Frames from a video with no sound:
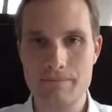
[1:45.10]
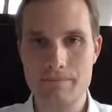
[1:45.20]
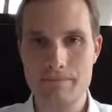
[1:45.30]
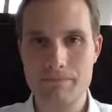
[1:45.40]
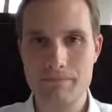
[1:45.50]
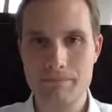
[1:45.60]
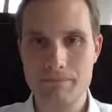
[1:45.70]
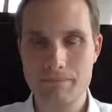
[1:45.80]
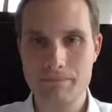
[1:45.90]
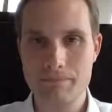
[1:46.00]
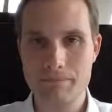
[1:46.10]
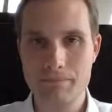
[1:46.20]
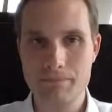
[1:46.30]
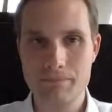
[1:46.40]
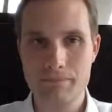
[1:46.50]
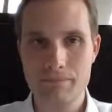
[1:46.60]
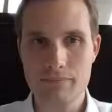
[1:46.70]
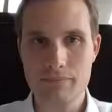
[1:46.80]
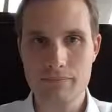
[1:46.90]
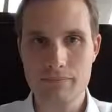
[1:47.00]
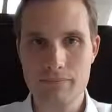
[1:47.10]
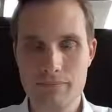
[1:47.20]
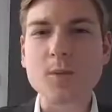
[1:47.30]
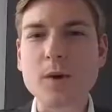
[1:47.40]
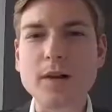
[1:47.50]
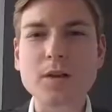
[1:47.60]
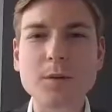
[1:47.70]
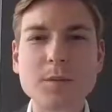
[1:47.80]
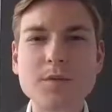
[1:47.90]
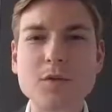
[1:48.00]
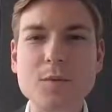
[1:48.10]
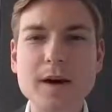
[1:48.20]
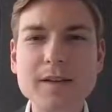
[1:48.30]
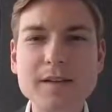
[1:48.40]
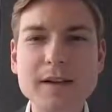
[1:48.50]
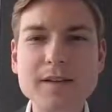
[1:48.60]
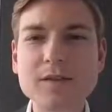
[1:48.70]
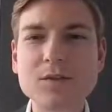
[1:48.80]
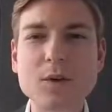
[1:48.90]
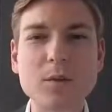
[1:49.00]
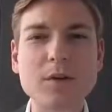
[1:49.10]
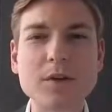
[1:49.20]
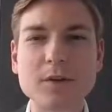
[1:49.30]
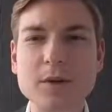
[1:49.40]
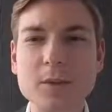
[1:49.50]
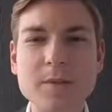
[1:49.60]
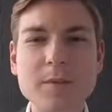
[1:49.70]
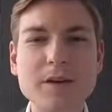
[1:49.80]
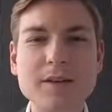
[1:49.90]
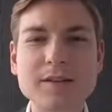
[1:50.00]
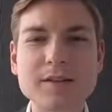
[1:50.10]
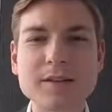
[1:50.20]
Hello, everyone. Also, a very warm welcome from my side to our career webcast.